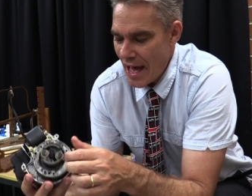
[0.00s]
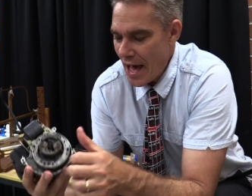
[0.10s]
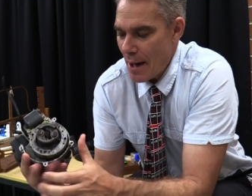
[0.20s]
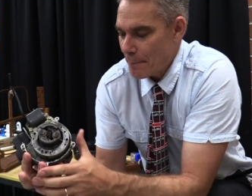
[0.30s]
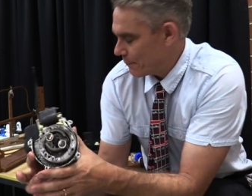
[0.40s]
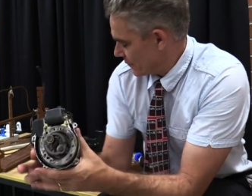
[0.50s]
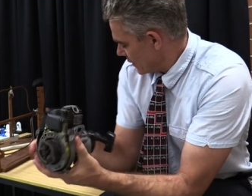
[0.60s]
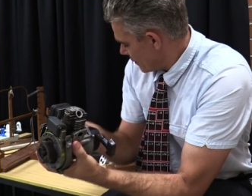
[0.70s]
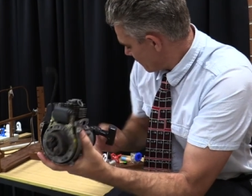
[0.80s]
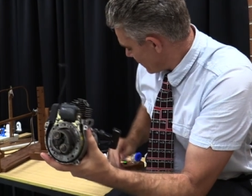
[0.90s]
Um,
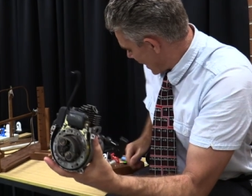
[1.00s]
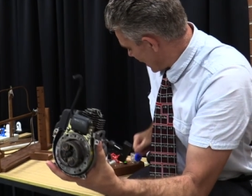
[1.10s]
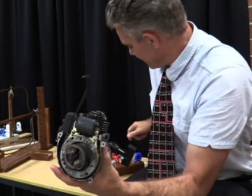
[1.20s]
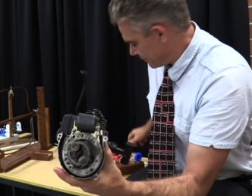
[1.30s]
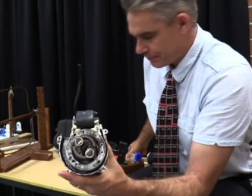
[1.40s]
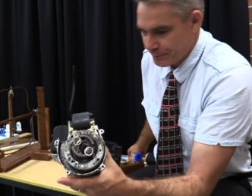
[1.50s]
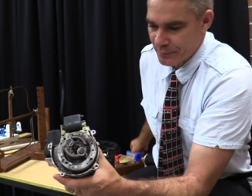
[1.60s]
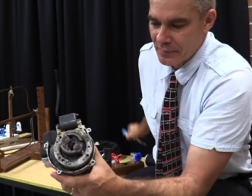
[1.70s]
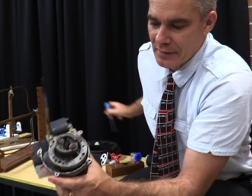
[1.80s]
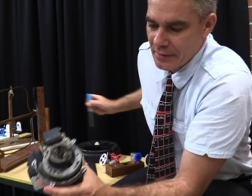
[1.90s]
but
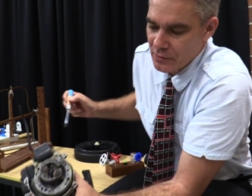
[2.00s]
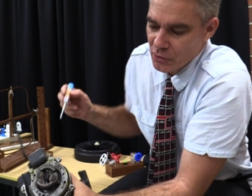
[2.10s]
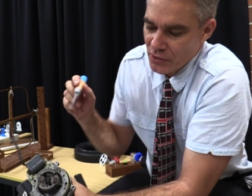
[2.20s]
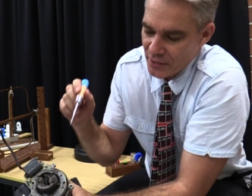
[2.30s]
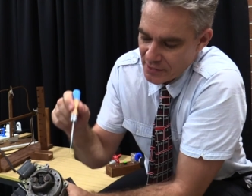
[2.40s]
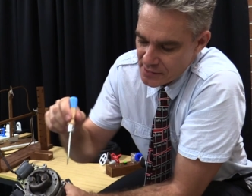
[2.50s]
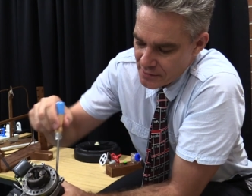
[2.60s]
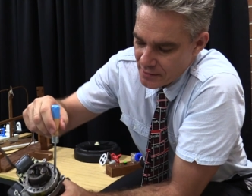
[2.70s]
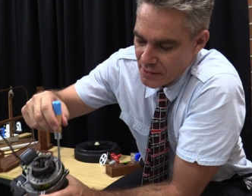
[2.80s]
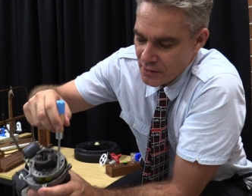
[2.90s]
look at
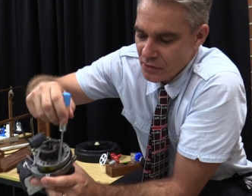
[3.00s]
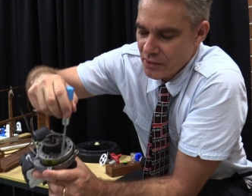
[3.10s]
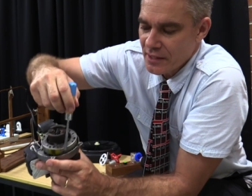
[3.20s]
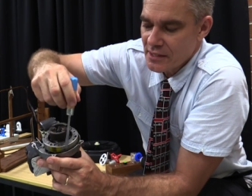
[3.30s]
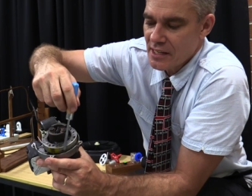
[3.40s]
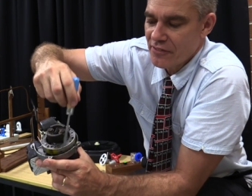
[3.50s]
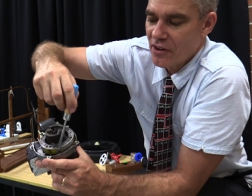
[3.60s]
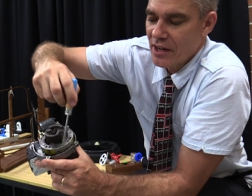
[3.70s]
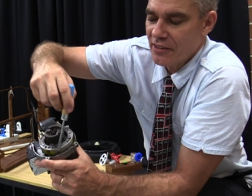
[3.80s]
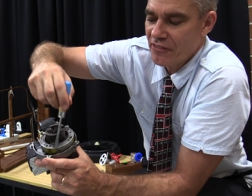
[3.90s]
this. Look at this. If
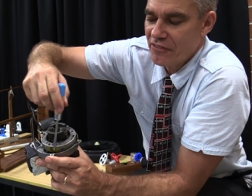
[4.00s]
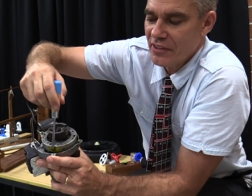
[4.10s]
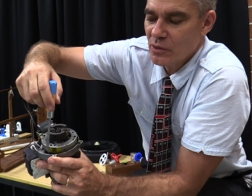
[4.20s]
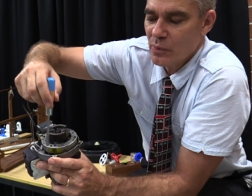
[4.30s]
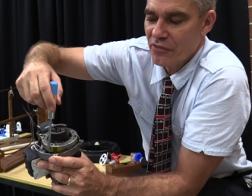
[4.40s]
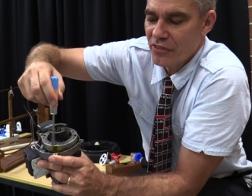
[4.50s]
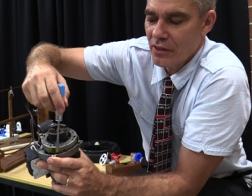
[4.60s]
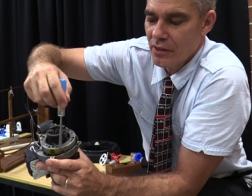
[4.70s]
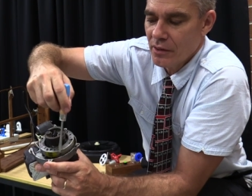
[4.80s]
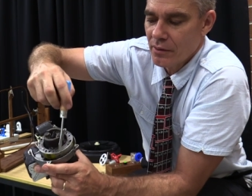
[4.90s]
I fill with
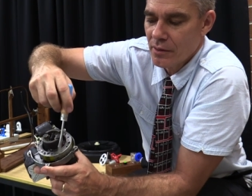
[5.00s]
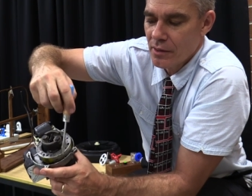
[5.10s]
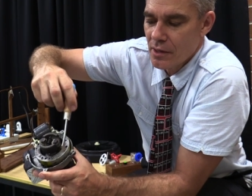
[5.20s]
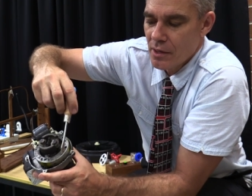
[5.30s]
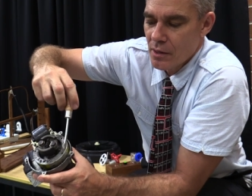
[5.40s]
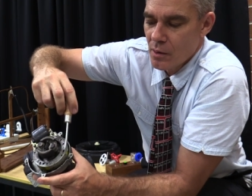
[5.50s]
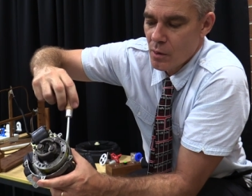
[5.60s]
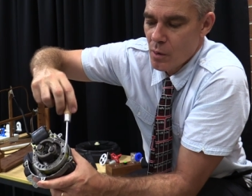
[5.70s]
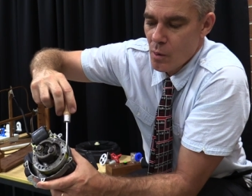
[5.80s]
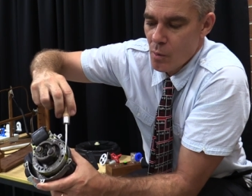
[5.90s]
the...
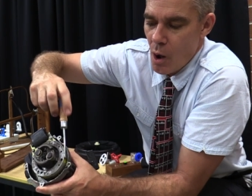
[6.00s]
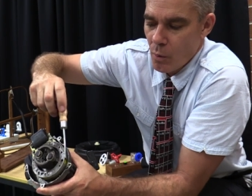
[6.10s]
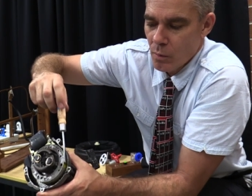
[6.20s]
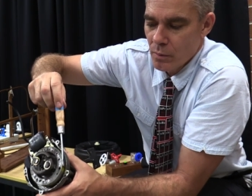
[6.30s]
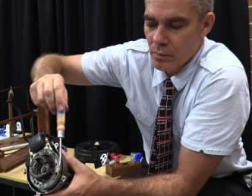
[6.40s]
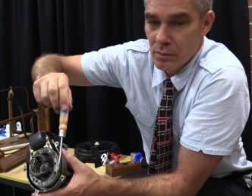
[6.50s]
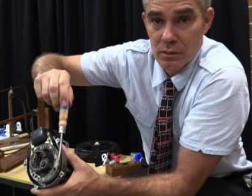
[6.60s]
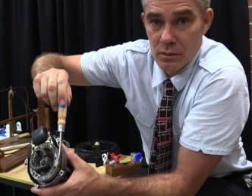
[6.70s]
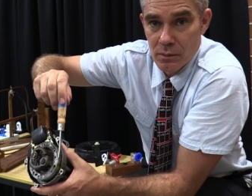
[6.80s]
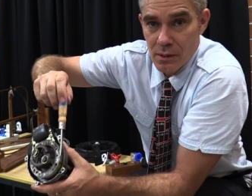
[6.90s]
Whoa!
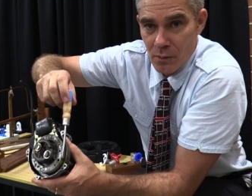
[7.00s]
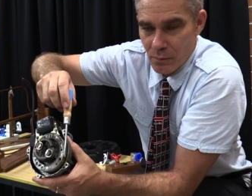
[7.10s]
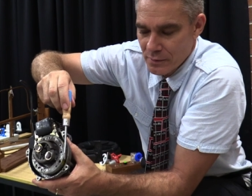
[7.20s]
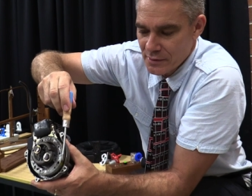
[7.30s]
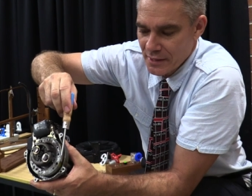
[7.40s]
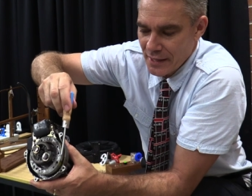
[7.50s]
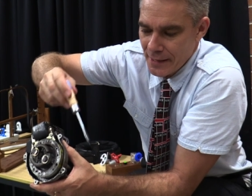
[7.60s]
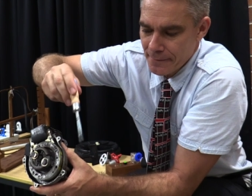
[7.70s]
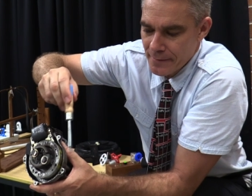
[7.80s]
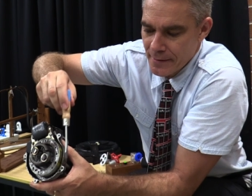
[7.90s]
Oh, see
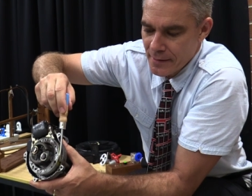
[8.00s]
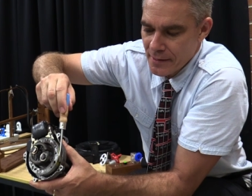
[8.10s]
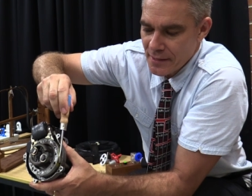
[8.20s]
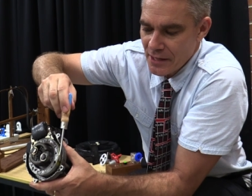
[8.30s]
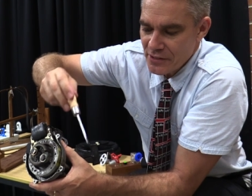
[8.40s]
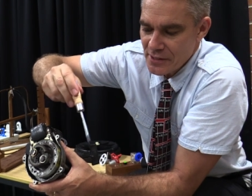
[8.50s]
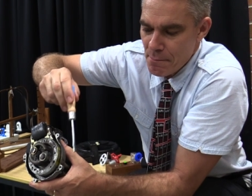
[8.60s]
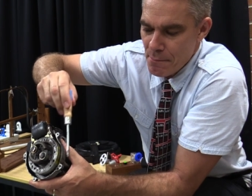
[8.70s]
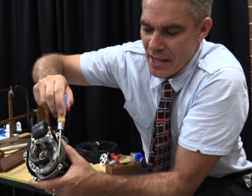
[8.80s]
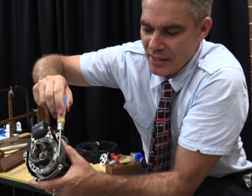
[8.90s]
that? There is a
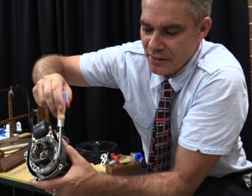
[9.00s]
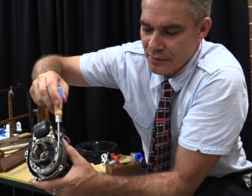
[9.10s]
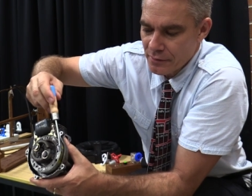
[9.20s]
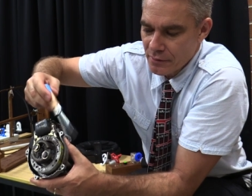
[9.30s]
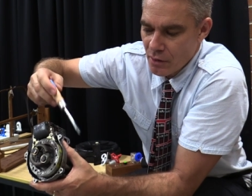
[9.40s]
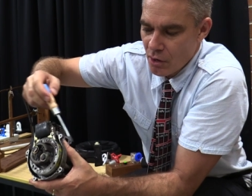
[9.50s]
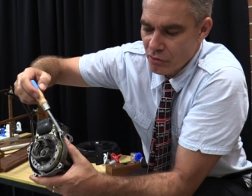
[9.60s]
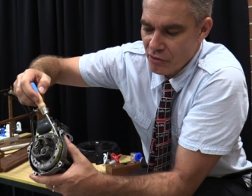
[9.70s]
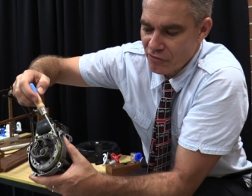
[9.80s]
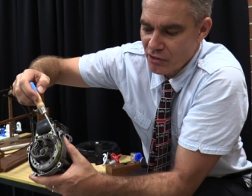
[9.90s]
magnet
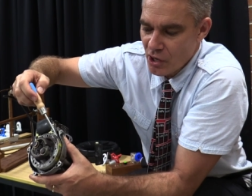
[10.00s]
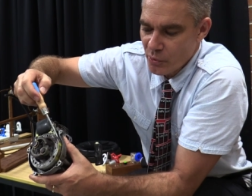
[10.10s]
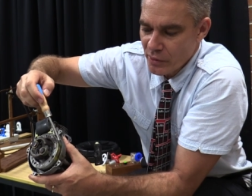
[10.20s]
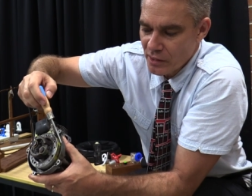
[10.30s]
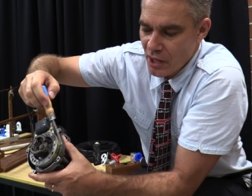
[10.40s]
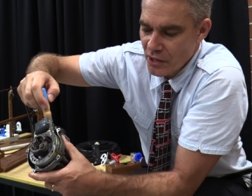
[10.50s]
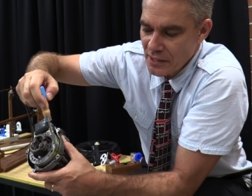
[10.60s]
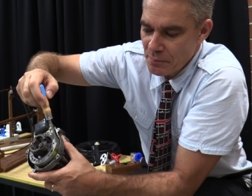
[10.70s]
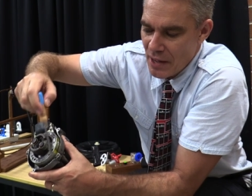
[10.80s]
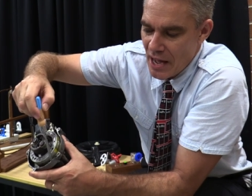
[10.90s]
on the flywheel.
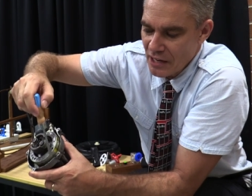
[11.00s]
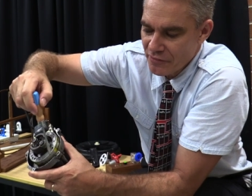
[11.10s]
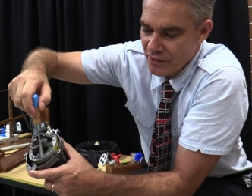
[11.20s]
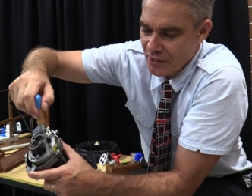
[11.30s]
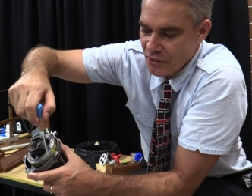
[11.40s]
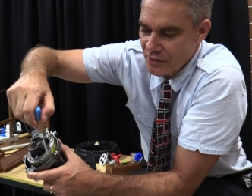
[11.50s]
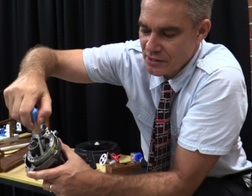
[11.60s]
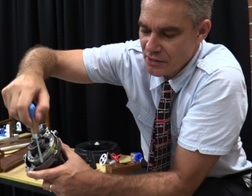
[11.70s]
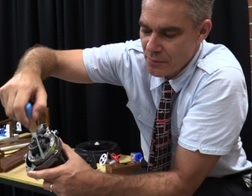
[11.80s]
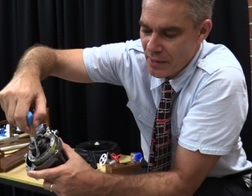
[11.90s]
Only part of it though.
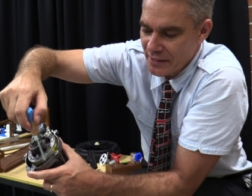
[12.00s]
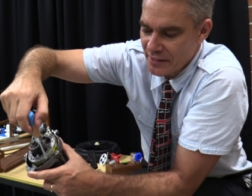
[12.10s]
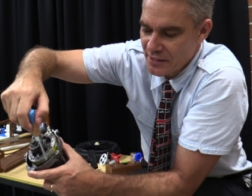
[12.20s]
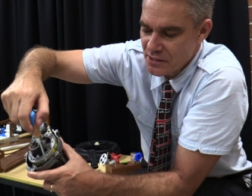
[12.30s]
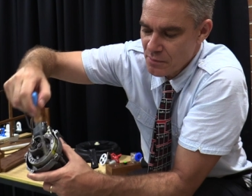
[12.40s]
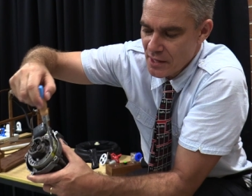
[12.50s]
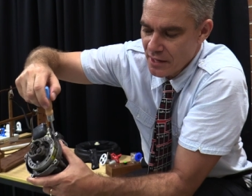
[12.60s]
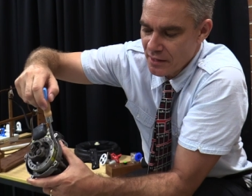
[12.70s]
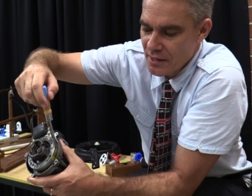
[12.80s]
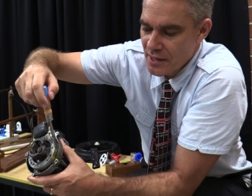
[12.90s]
There's no magnetism
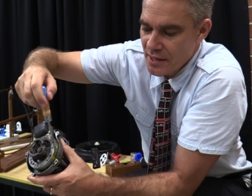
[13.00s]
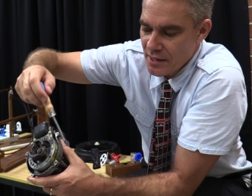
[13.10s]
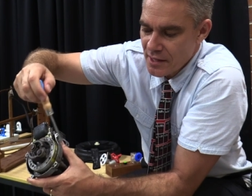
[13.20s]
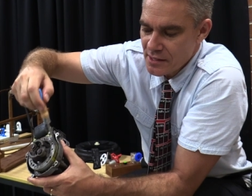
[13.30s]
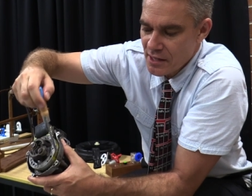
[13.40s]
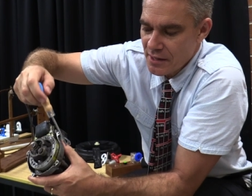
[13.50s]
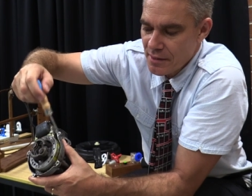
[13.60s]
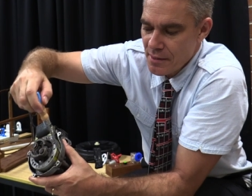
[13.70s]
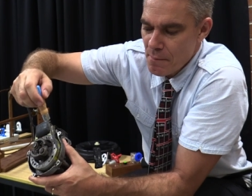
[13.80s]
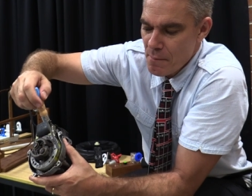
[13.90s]
there. There's a
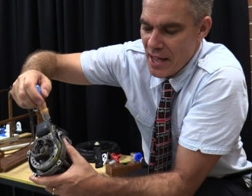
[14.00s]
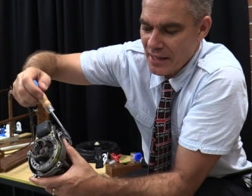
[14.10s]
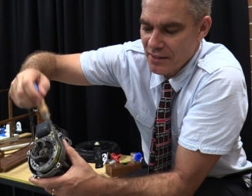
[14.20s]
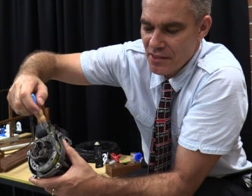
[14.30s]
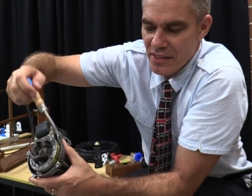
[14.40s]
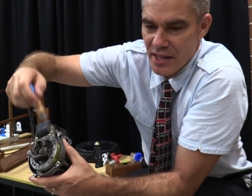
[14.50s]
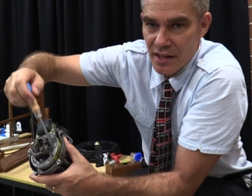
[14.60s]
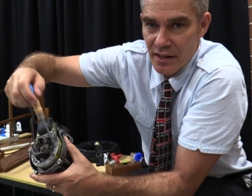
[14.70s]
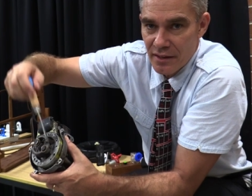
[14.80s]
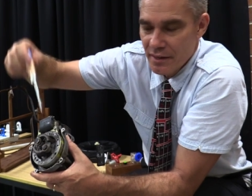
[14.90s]
magnet there.